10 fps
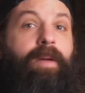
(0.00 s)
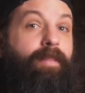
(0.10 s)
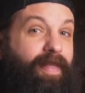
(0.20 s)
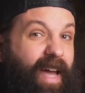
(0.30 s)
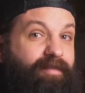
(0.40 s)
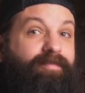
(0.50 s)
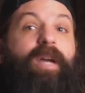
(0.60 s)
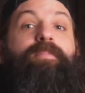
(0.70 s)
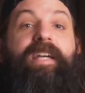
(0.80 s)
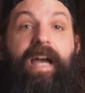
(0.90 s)
But that
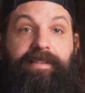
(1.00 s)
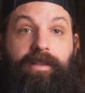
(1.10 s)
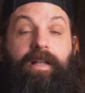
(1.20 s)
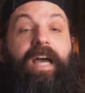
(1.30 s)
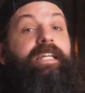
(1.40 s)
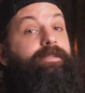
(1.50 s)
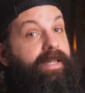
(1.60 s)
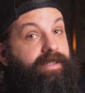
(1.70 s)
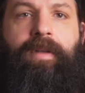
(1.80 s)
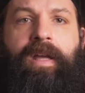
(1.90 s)
can be a hassle and
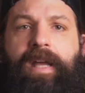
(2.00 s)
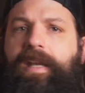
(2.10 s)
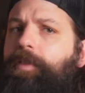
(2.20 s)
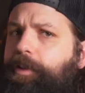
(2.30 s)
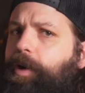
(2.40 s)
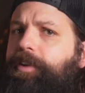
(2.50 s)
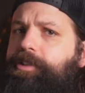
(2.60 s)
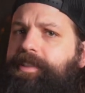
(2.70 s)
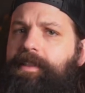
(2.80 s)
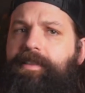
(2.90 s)
expensive. Now that you
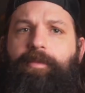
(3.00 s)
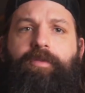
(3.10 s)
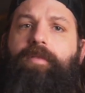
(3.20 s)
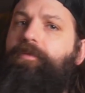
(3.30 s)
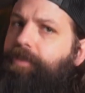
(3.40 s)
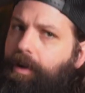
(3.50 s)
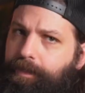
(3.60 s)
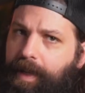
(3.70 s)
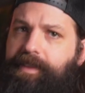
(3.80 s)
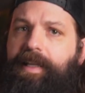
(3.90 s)
understand some of the very
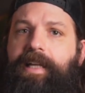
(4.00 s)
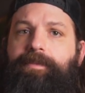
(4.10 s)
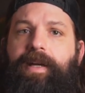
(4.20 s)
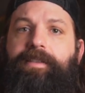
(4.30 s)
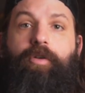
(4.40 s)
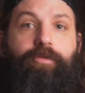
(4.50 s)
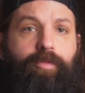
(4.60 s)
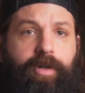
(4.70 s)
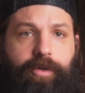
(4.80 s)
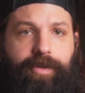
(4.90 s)
basic aspects of room
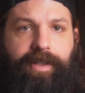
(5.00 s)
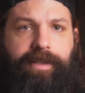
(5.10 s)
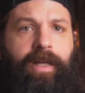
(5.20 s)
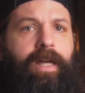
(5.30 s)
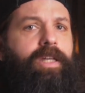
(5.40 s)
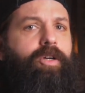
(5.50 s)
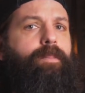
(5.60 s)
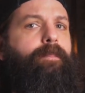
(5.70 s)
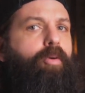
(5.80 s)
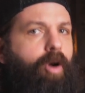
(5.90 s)
acoustics, you can
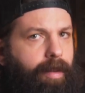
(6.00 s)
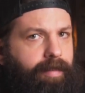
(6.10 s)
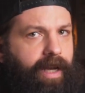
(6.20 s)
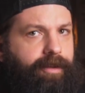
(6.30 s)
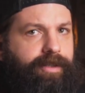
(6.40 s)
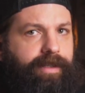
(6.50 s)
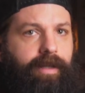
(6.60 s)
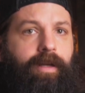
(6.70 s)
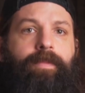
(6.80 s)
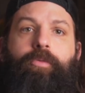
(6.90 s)
probably understand
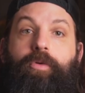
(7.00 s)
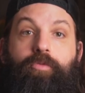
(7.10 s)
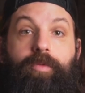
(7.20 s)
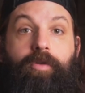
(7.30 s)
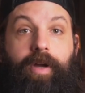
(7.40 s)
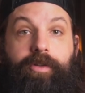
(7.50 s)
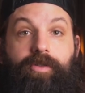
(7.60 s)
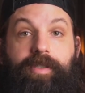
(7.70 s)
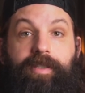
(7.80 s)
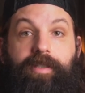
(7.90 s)
what room correction
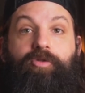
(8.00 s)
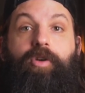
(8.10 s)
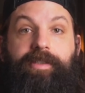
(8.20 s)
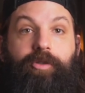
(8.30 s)
system tries to